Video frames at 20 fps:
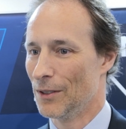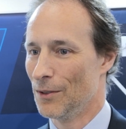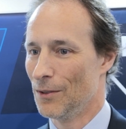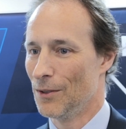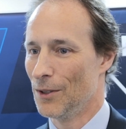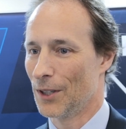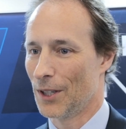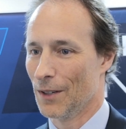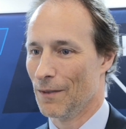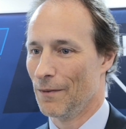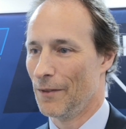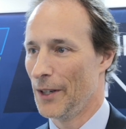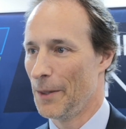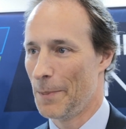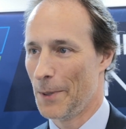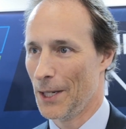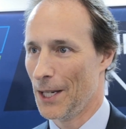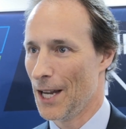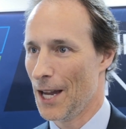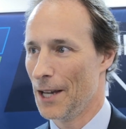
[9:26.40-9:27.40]
You can
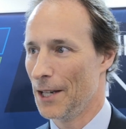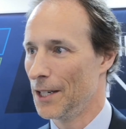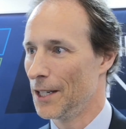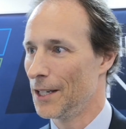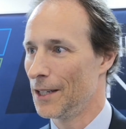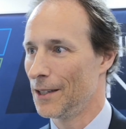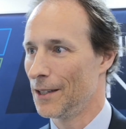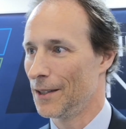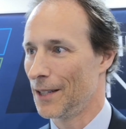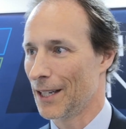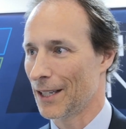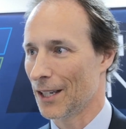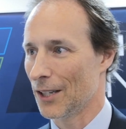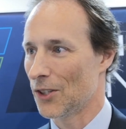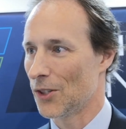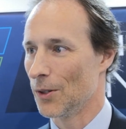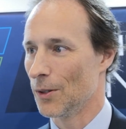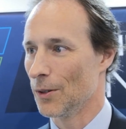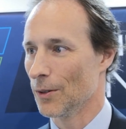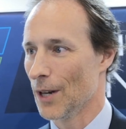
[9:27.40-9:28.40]
VPN in, and that
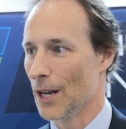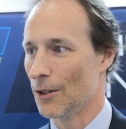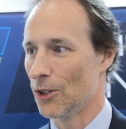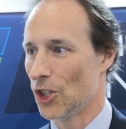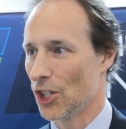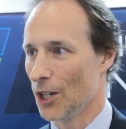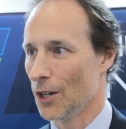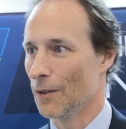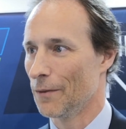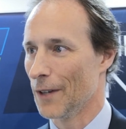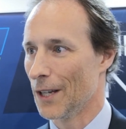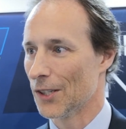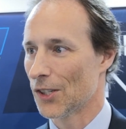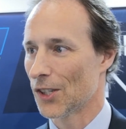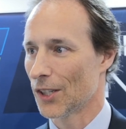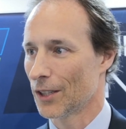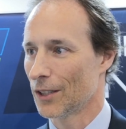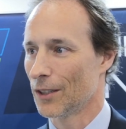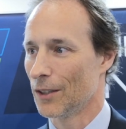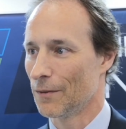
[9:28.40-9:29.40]
gets you around
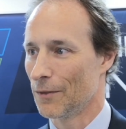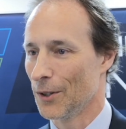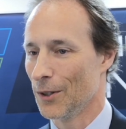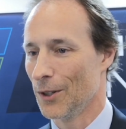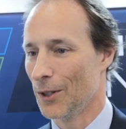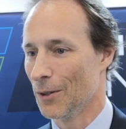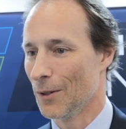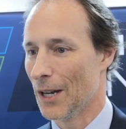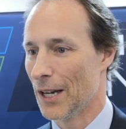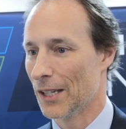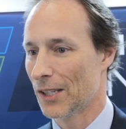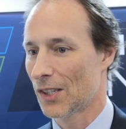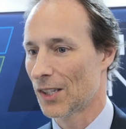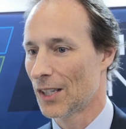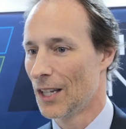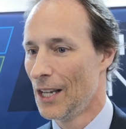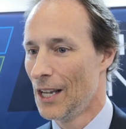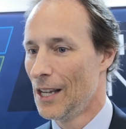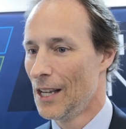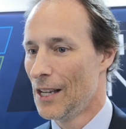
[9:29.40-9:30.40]
geofencing if you're
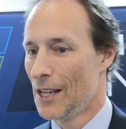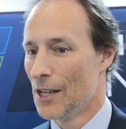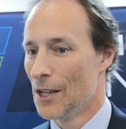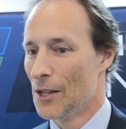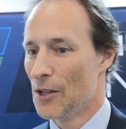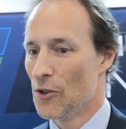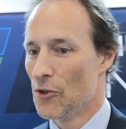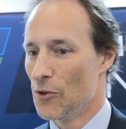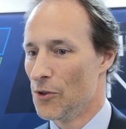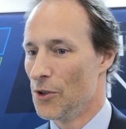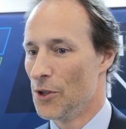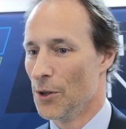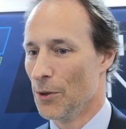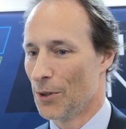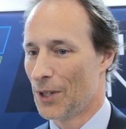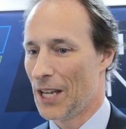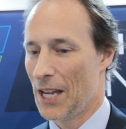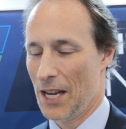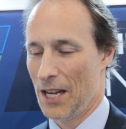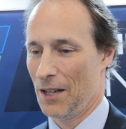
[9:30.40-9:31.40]
US. You
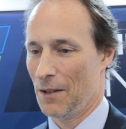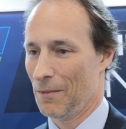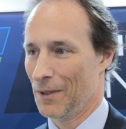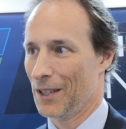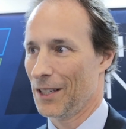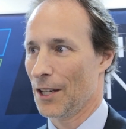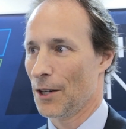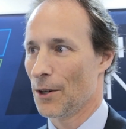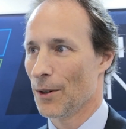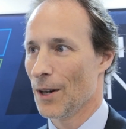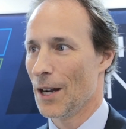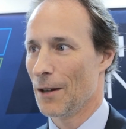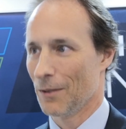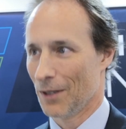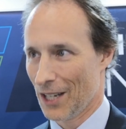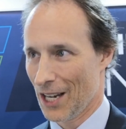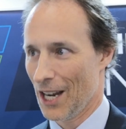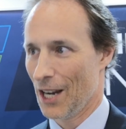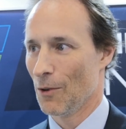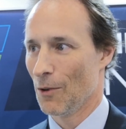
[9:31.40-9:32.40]
can't get
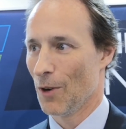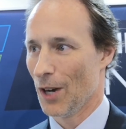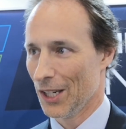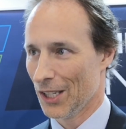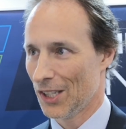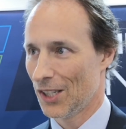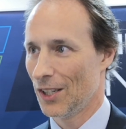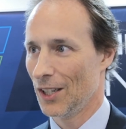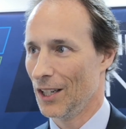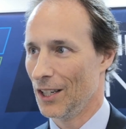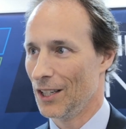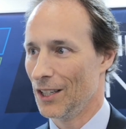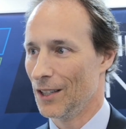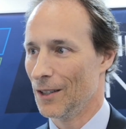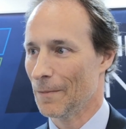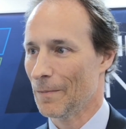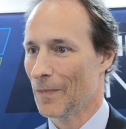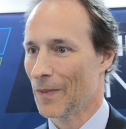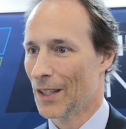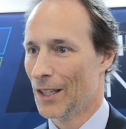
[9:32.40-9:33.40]
around
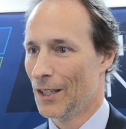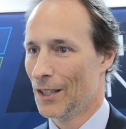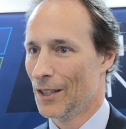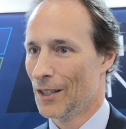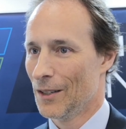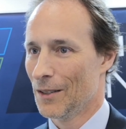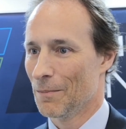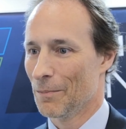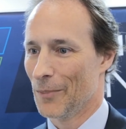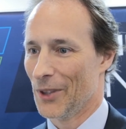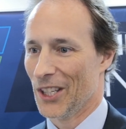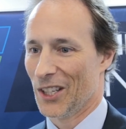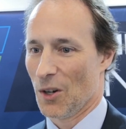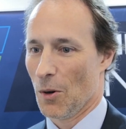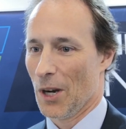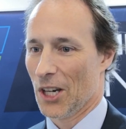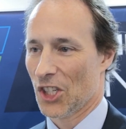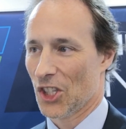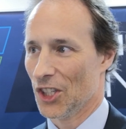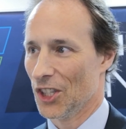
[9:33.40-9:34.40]
KYC. The
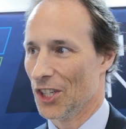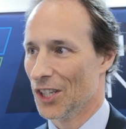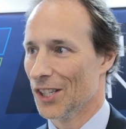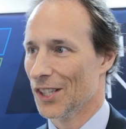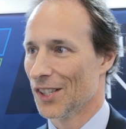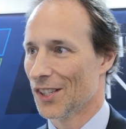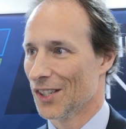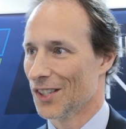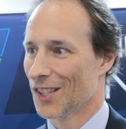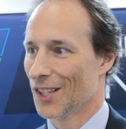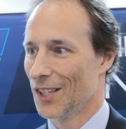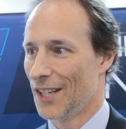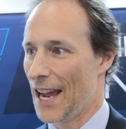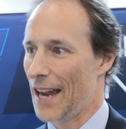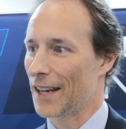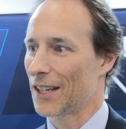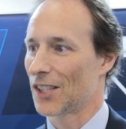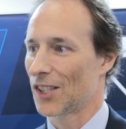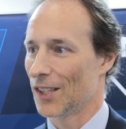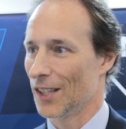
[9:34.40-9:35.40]
question is a
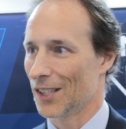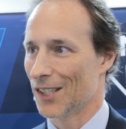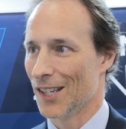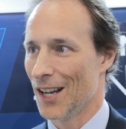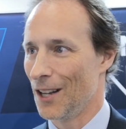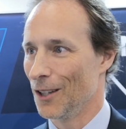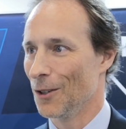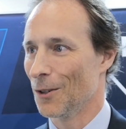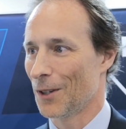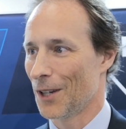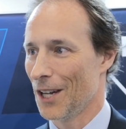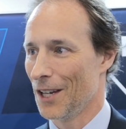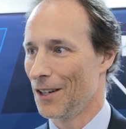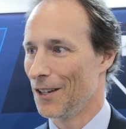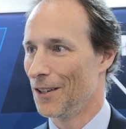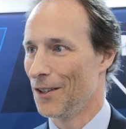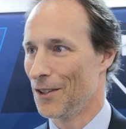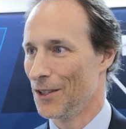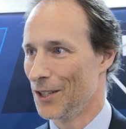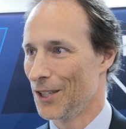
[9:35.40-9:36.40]
DEX that's not
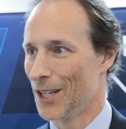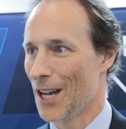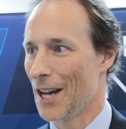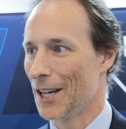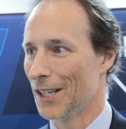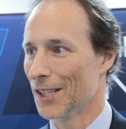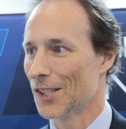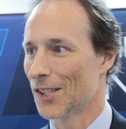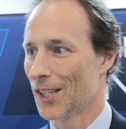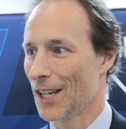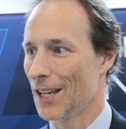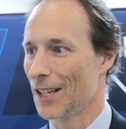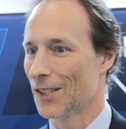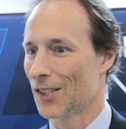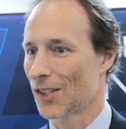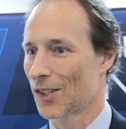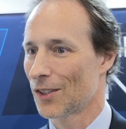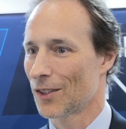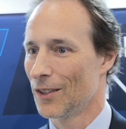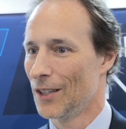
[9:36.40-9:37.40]
located in the United
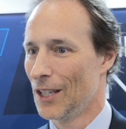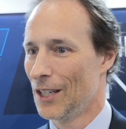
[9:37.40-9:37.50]
States